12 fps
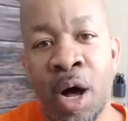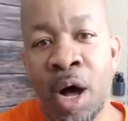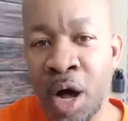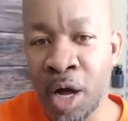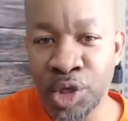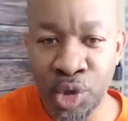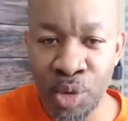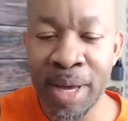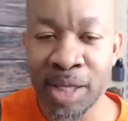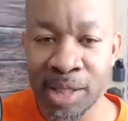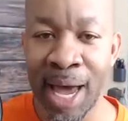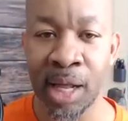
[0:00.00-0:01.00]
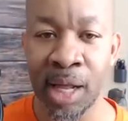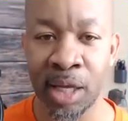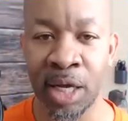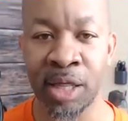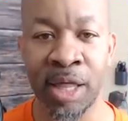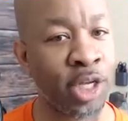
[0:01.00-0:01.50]
hustle
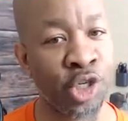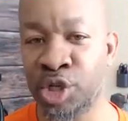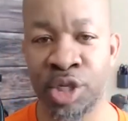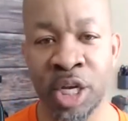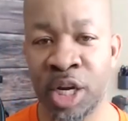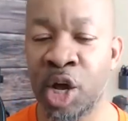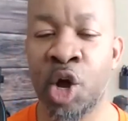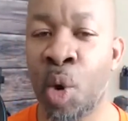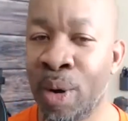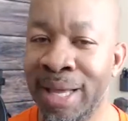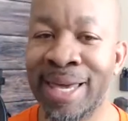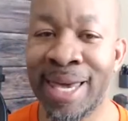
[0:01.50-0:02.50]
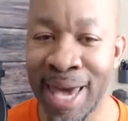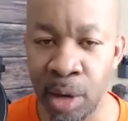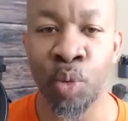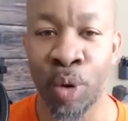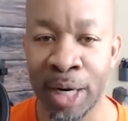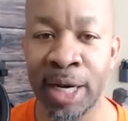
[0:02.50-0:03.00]
mentality that you're just going to go and get
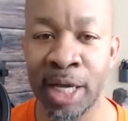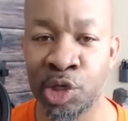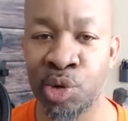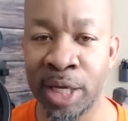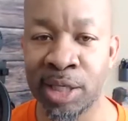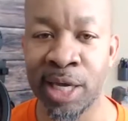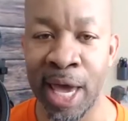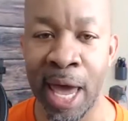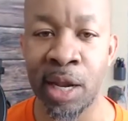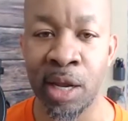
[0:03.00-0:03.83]
what it is you need to get?